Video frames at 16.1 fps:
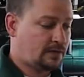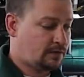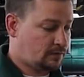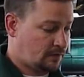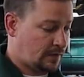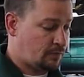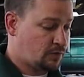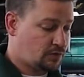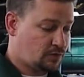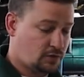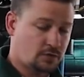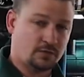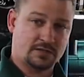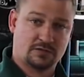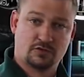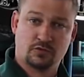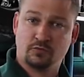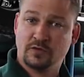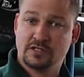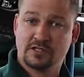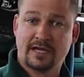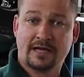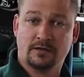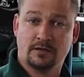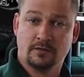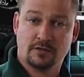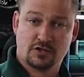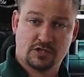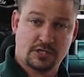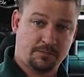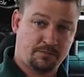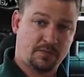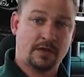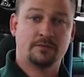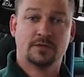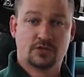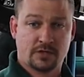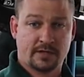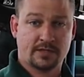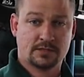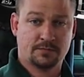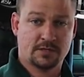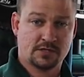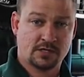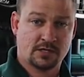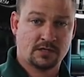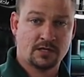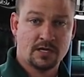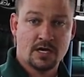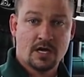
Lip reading: that they would do is we just had to ship them the transmission.